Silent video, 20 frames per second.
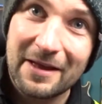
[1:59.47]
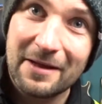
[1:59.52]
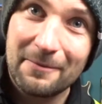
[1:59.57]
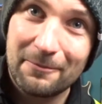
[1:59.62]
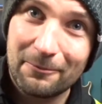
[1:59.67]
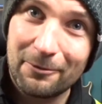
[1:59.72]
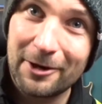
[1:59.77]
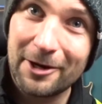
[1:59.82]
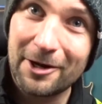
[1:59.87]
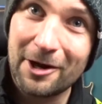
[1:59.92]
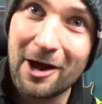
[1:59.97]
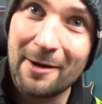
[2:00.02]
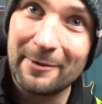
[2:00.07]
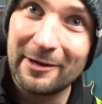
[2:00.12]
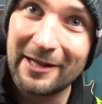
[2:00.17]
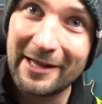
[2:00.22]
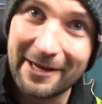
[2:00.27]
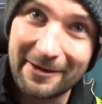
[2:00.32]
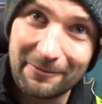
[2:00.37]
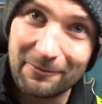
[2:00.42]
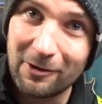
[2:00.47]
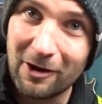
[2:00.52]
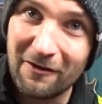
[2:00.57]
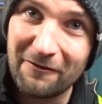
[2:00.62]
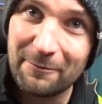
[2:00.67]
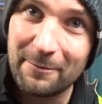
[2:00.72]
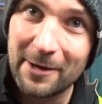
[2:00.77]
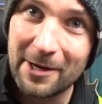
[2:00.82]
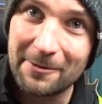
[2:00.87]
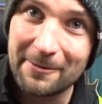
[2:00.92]
Pretty common lick, we're all
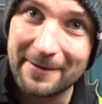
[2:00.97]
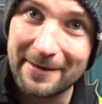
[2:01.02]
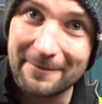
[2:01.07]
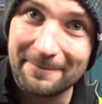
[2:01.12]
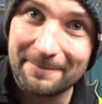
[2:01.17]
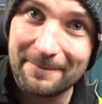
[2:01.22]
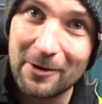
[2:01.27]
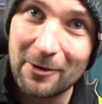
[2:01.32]
familiar with it.